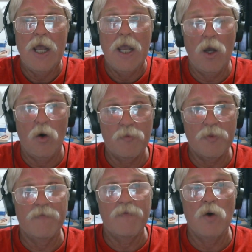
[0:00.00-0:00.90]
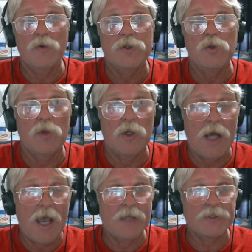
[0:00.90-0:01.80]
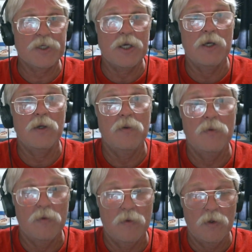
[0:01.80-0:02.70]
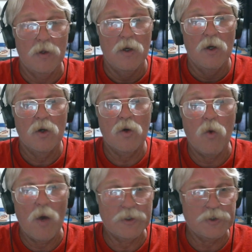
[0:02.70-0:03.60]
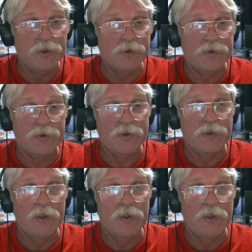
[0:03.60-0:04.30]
help the folks who were asking questions,